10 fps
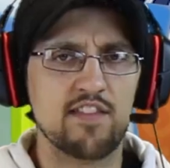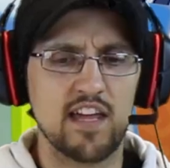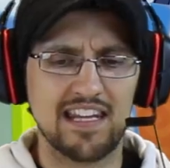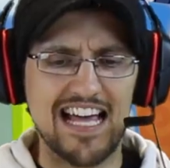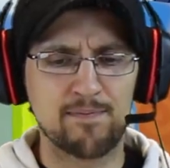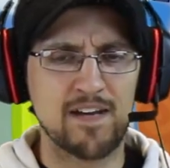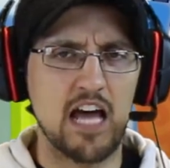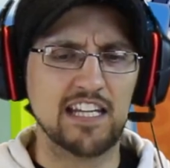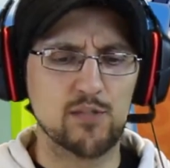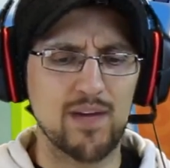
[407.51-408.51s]
And then last but
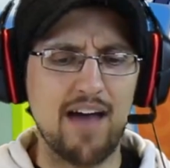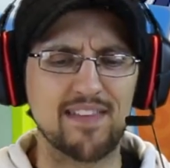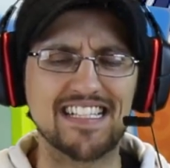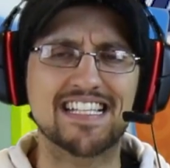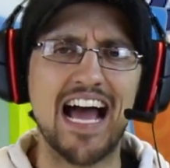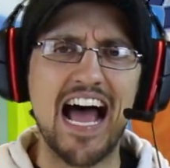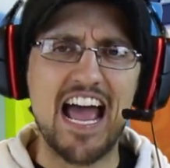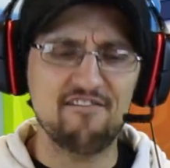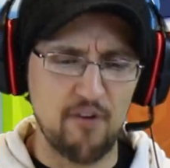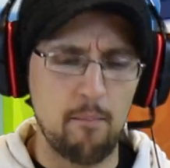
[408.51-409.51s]
not least, we have the
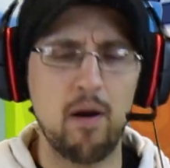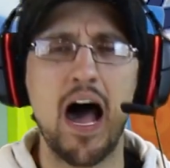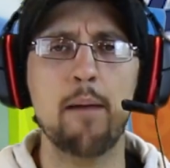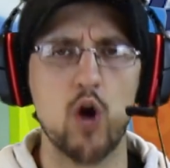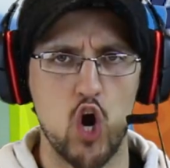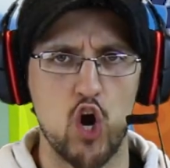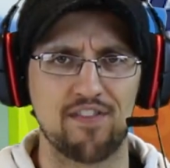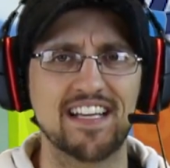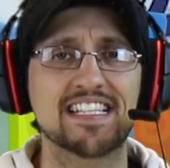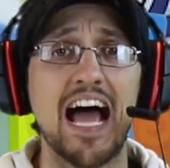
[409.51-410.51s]
Dive Bomber.
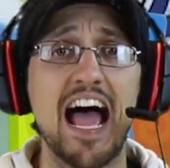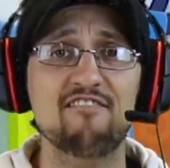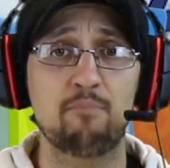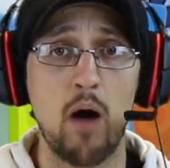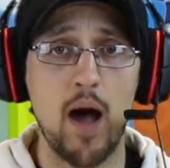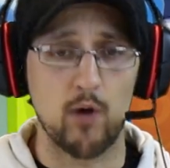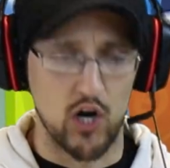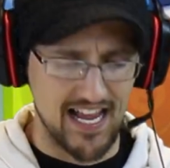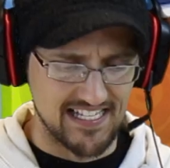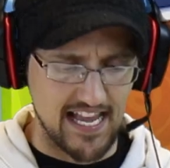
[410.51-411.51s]
The Dive
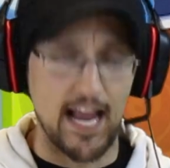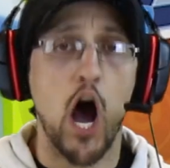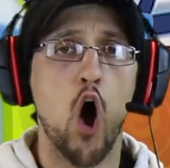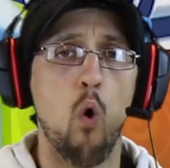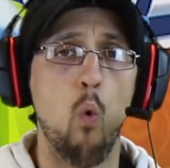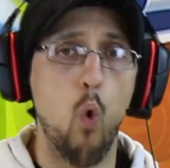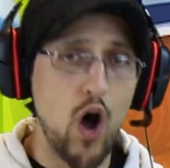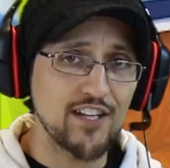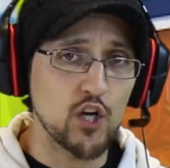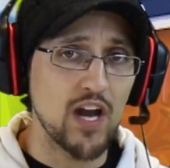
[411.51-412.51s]
Bomber is a
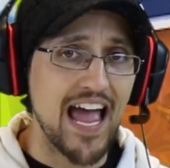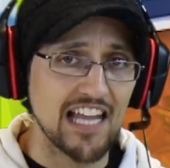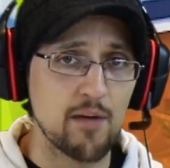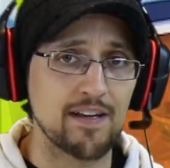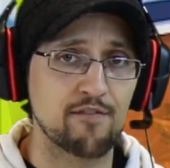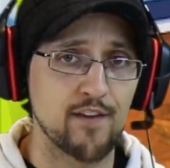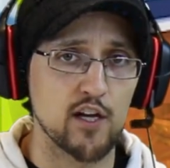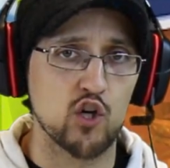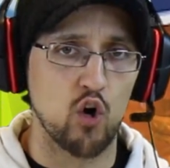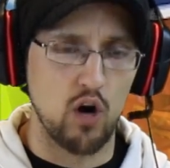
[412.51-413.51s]
water element
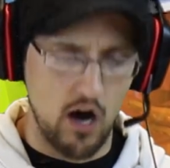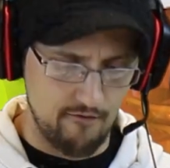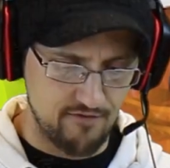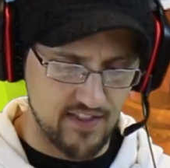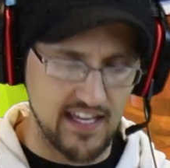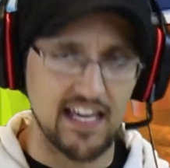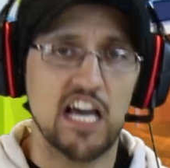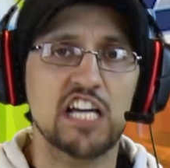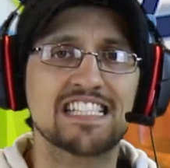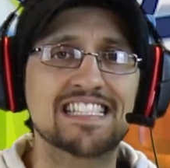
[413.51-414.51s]
vehicle of the
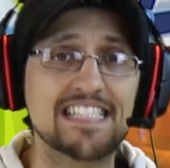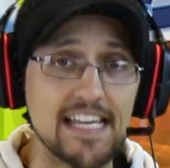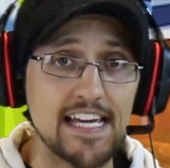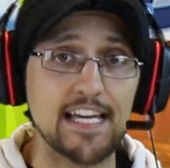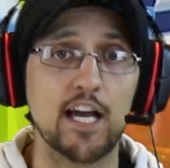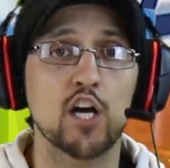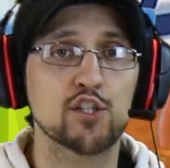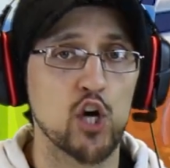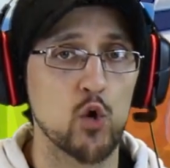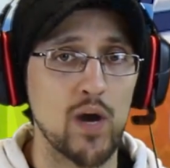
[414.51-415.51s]
sea
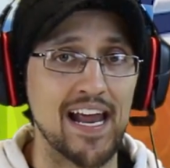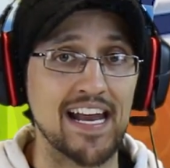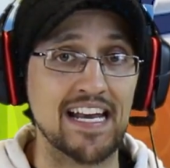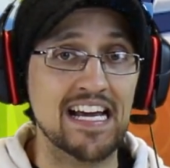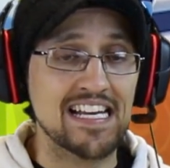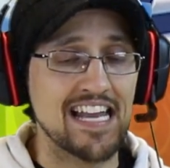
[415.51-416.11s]
terrain.